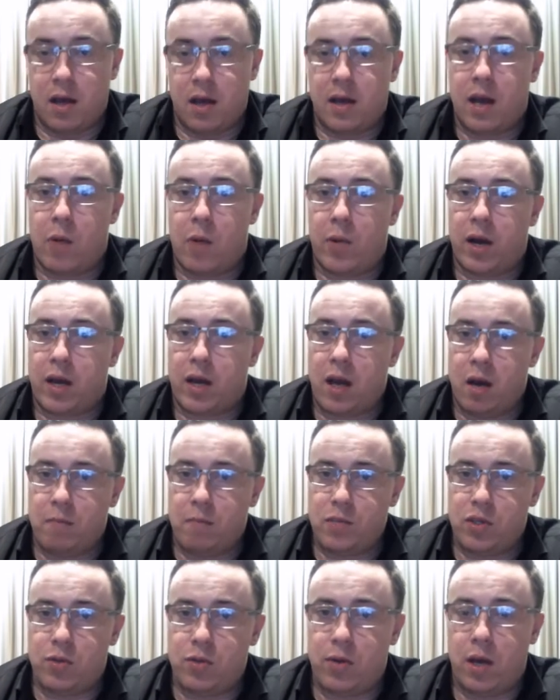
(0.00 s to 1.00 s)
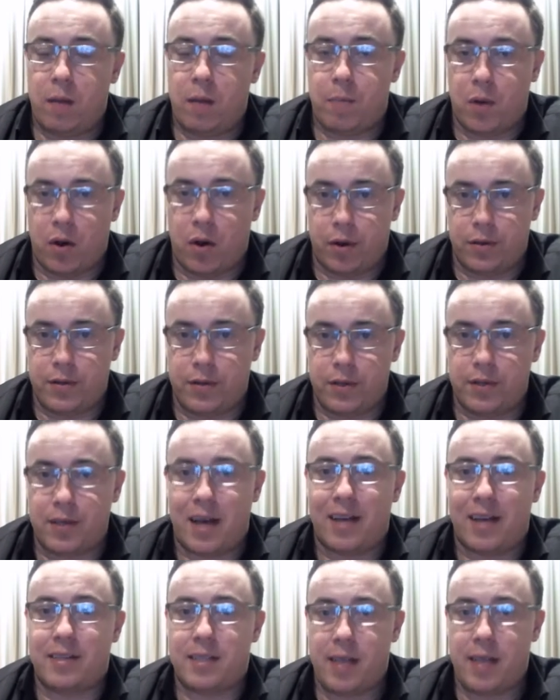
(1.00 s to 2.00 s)
Now, when it comes to hypnosis,
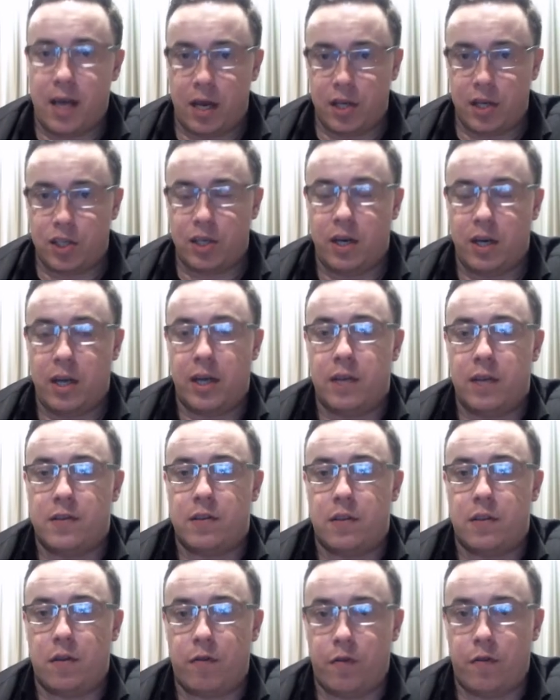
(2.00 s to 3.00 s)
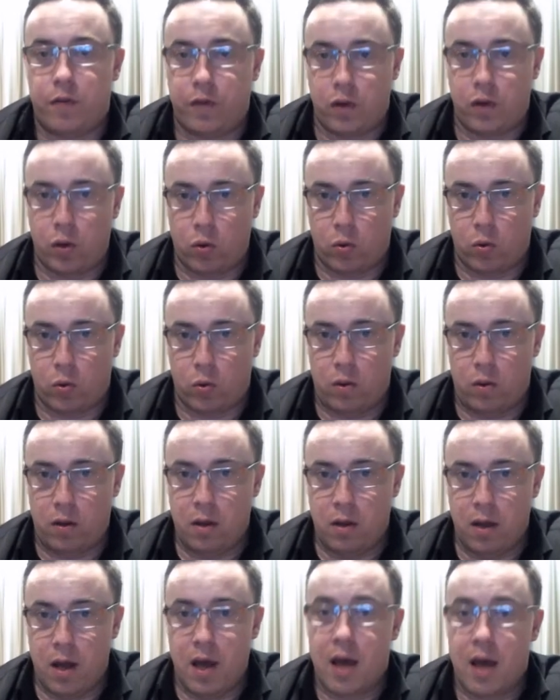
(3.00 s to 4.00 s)
attention is the fuel
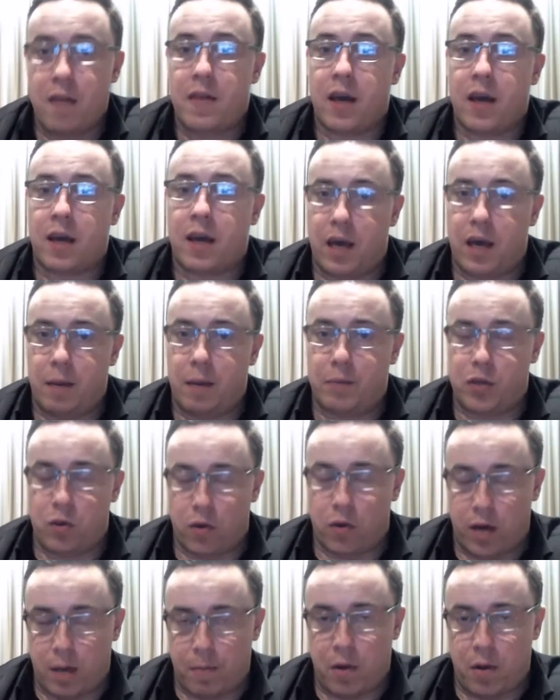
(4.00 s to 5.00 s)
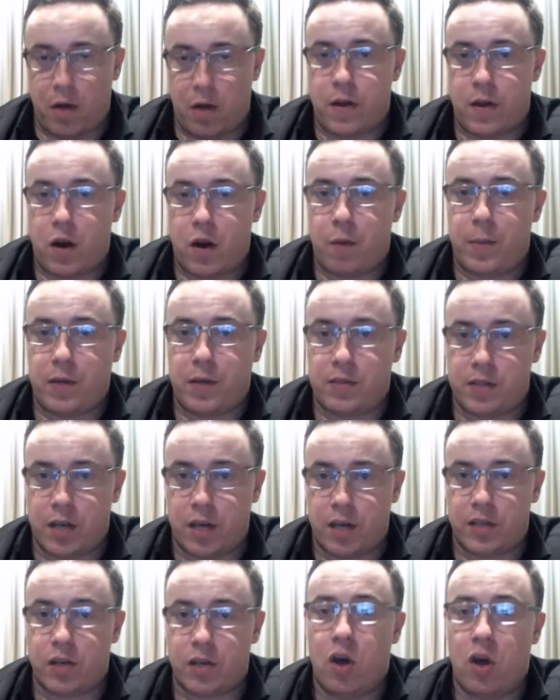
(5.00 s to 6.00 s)
that keeps your hypnotherapy
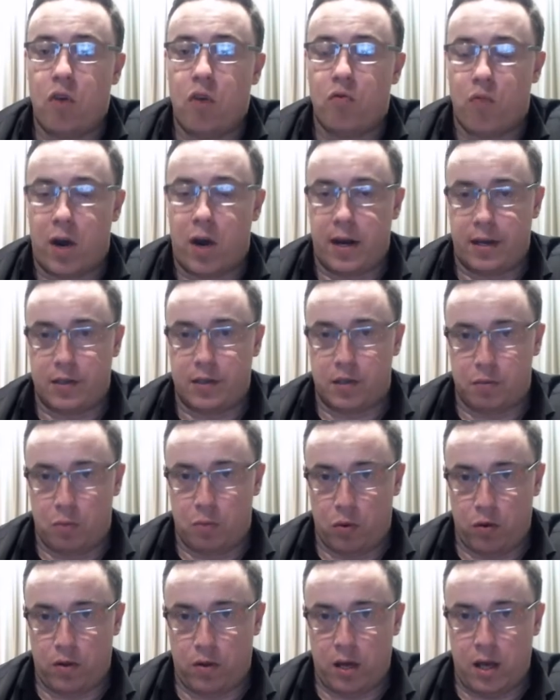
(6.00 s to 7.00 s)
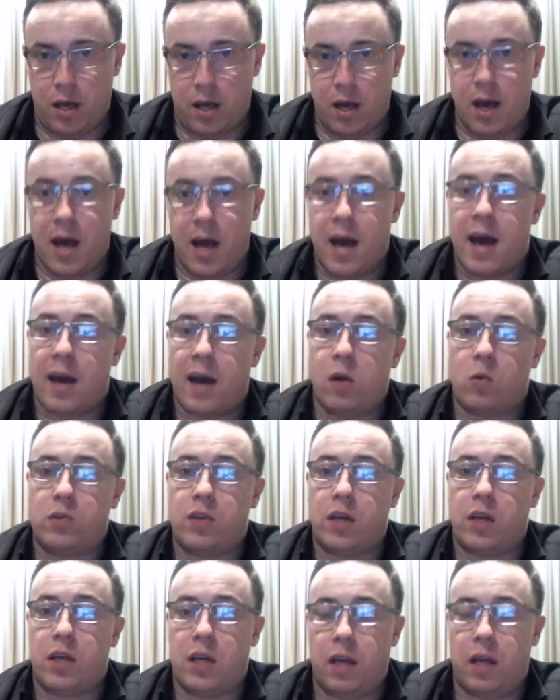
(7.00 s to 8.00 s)
session running smoothly and
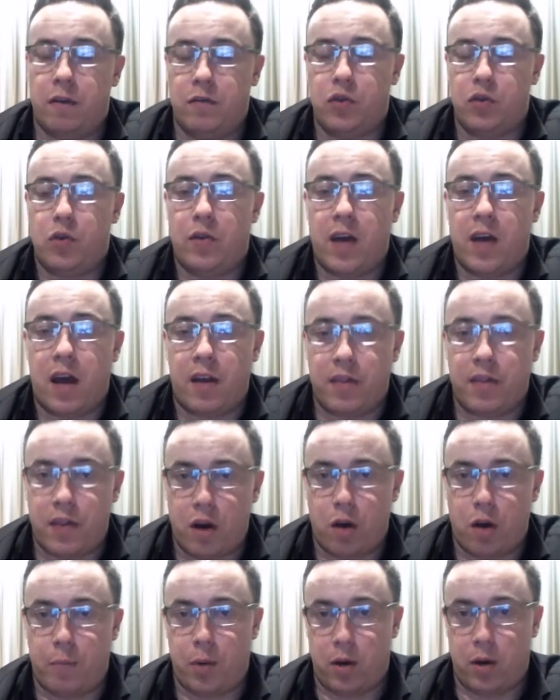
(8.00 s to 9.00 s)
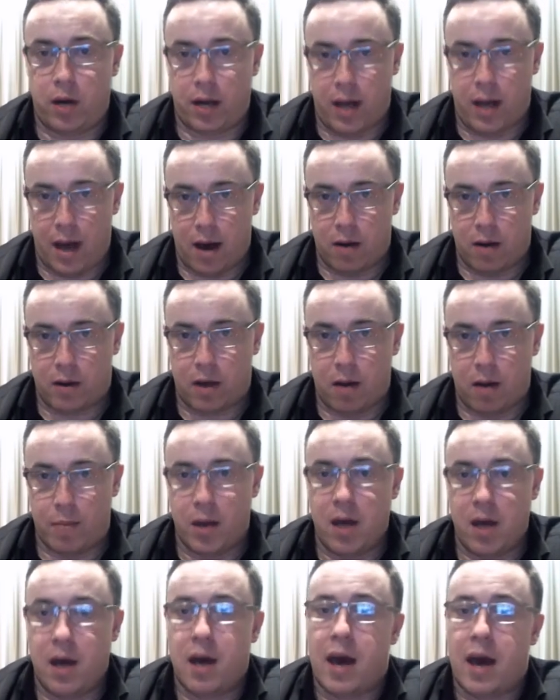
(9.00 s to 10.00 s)
also gives you that therapeutic outcome.
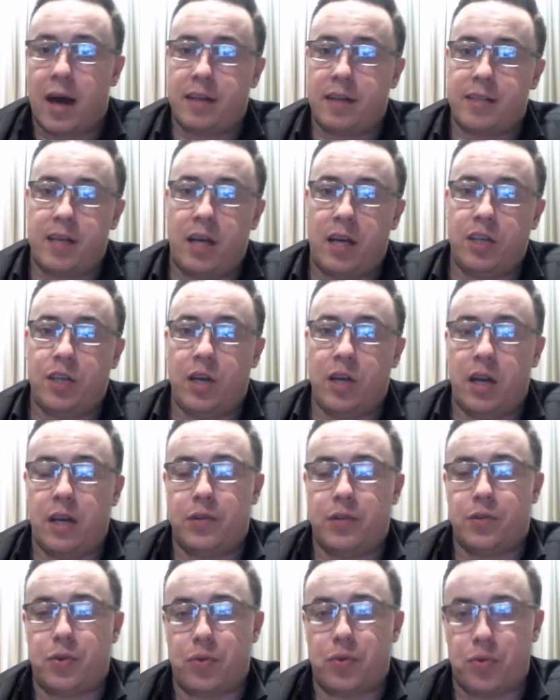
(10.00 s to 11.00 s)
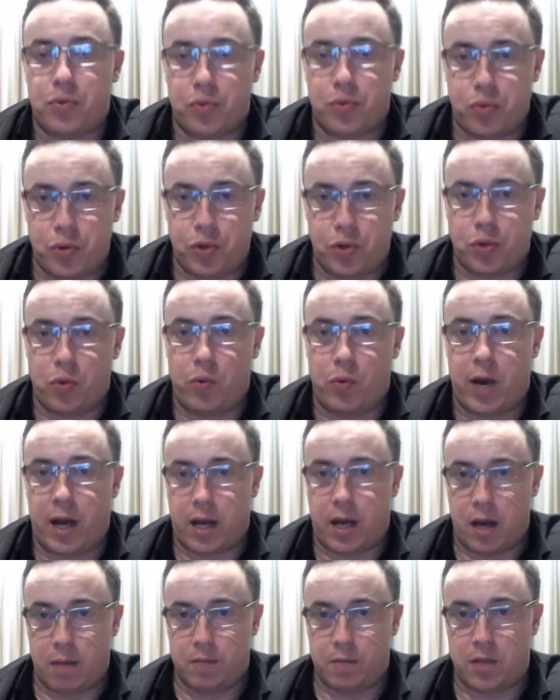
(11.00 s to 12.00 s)
Attention is crucial when it
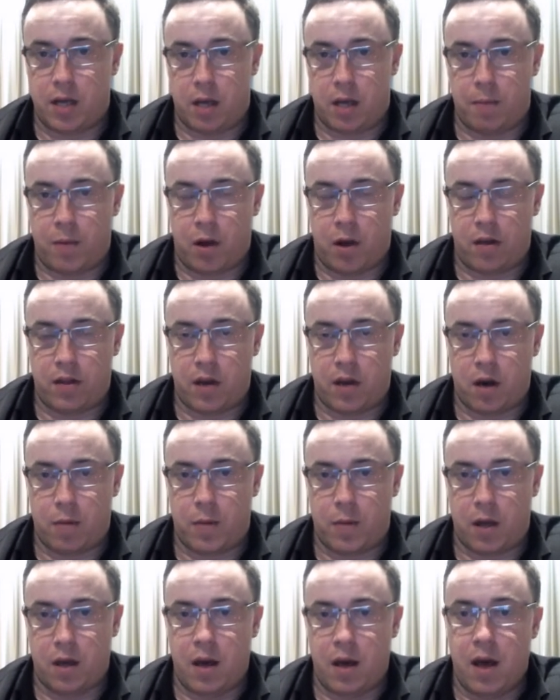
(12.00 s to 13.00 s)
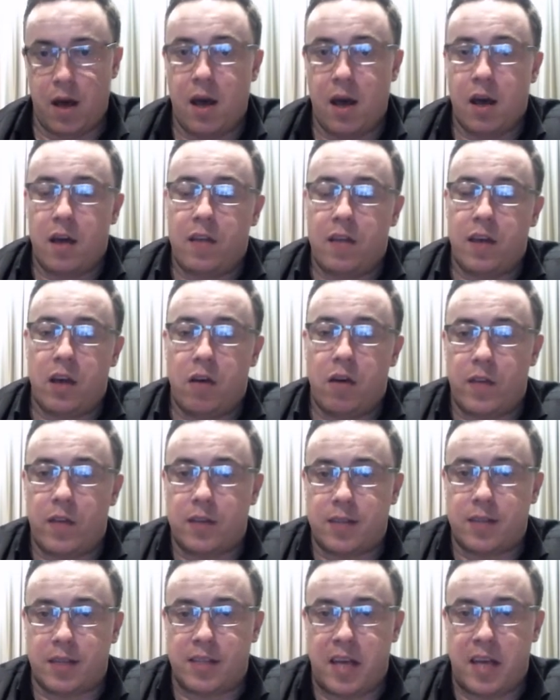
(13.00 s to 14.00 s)
comes to hypnotherapy. Think of
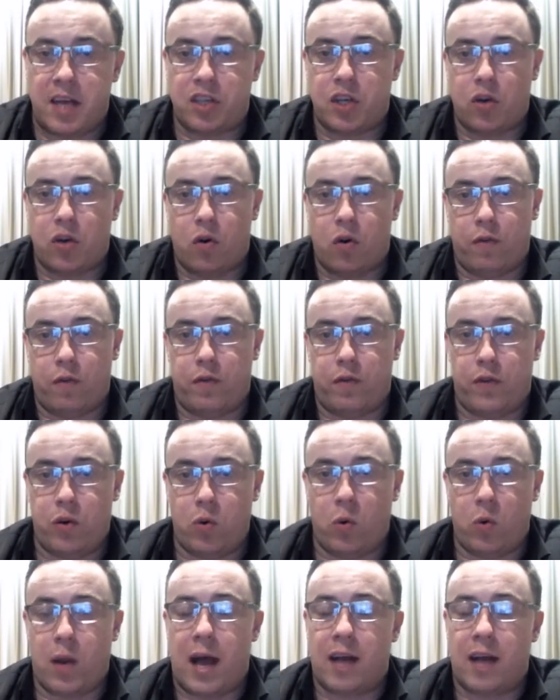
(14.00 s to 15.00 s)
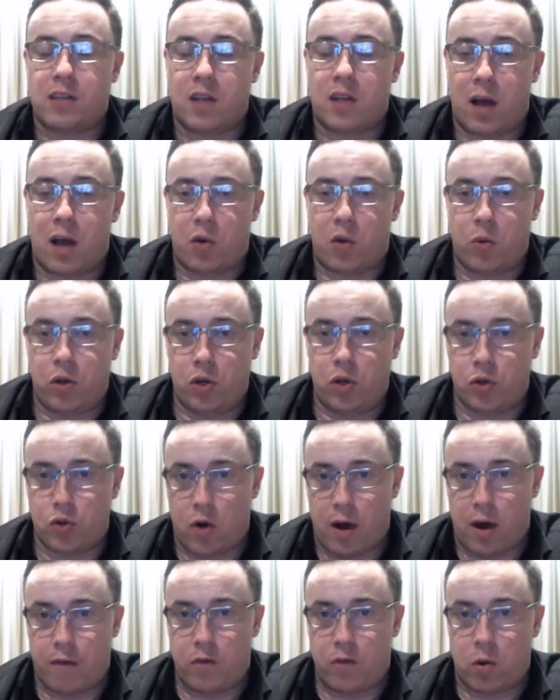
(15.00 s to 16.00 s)
this attention or fuel as like when you
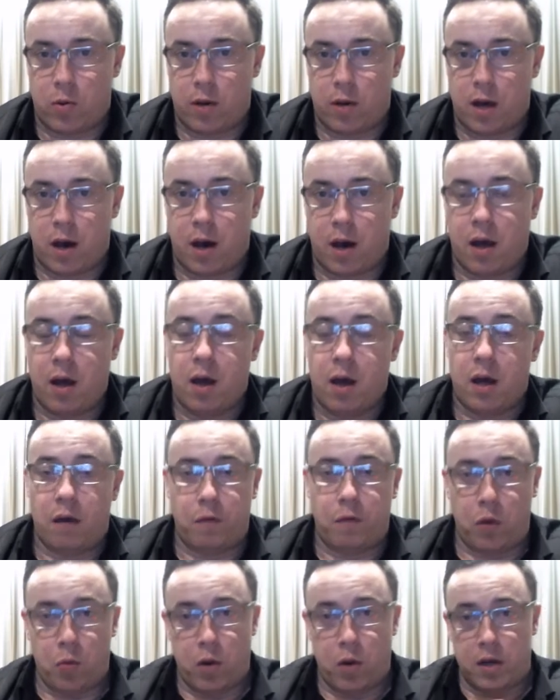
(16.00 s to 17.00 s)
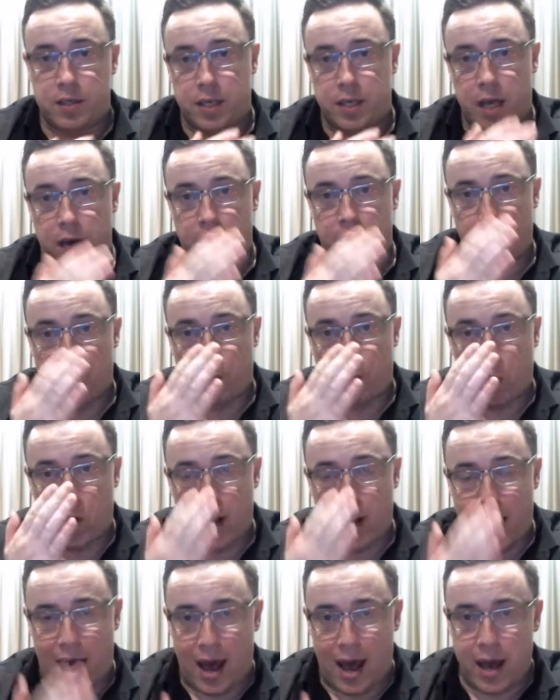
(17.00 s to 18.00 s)
drive your car. If you wanted to get from point
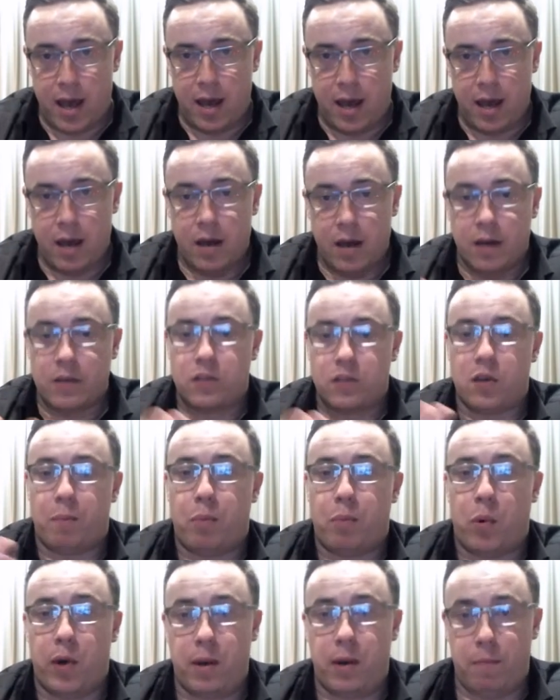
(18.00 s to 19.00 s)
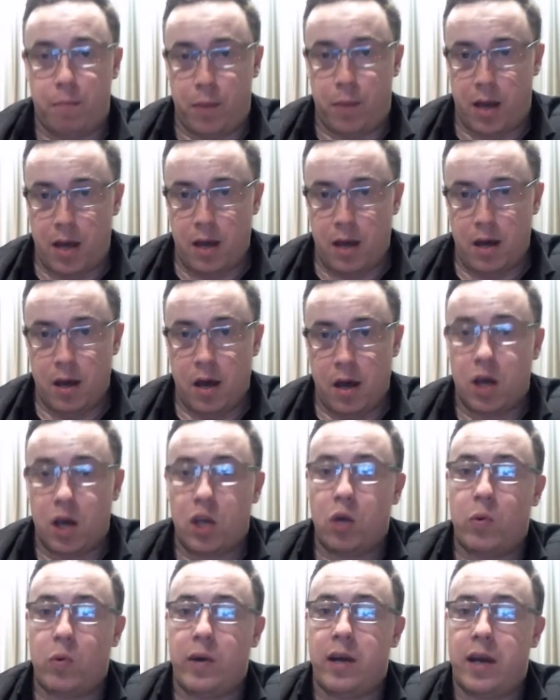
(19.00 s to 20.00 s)
A to point B,
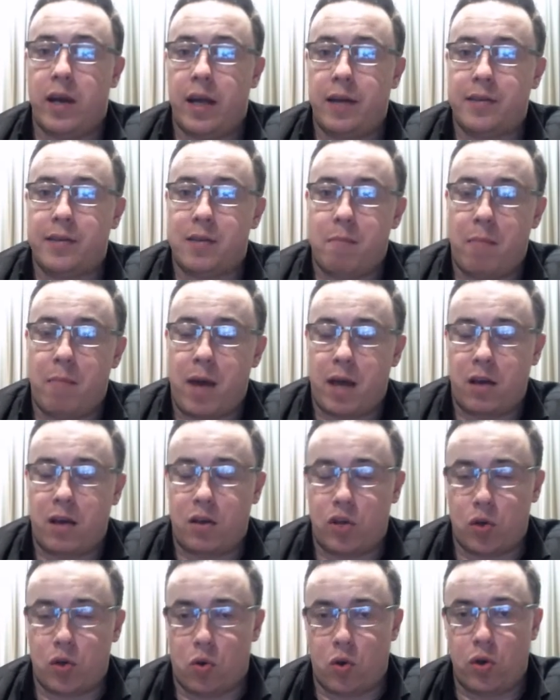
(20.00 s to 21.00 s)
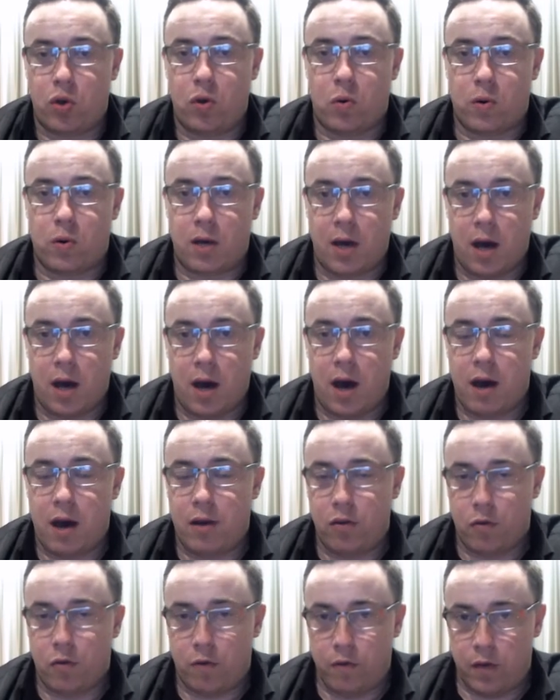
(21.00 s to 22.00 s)
you would need to make sure your car,
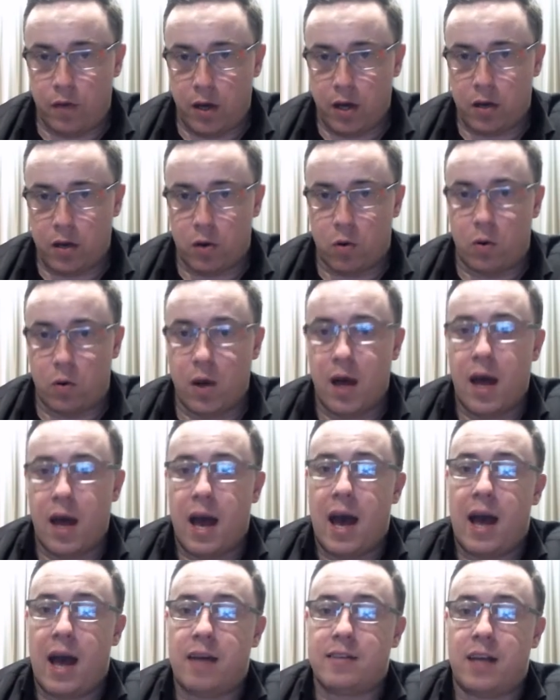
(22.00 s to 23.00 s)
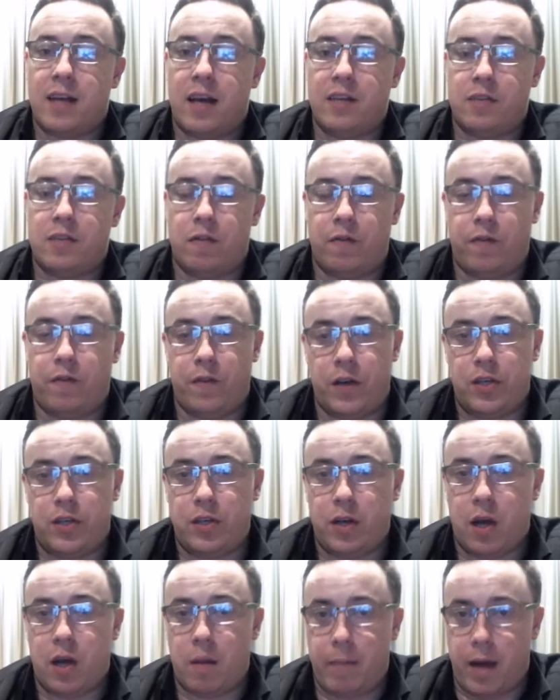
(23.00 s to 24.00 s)
your vehicle, has a
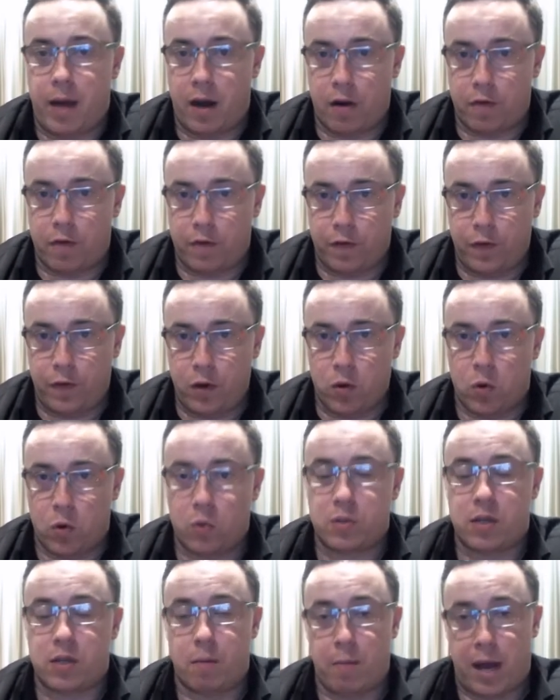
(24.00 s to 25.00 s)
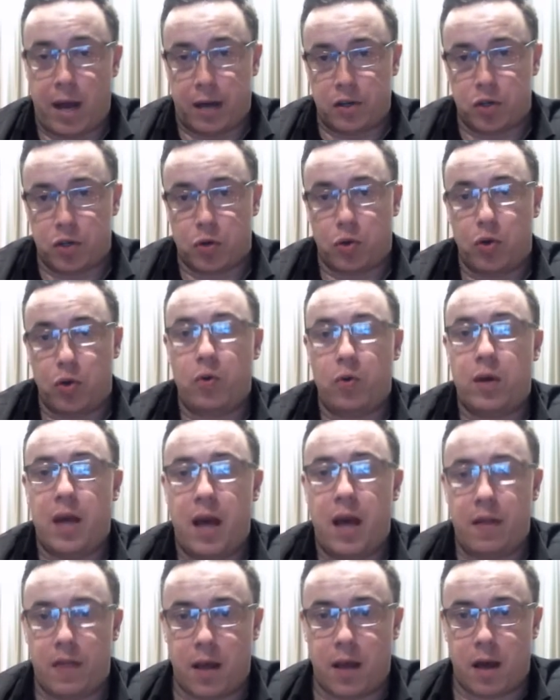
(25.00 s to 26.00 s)
sufficient amount of fuel to make sure you
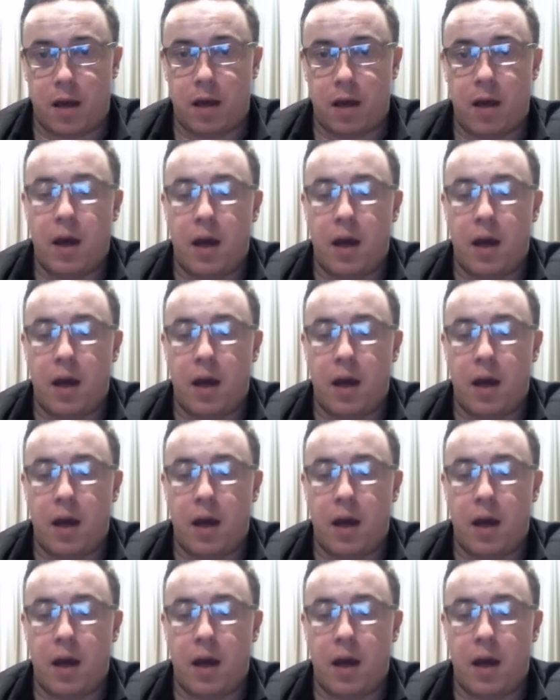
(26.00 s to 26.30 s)
get there.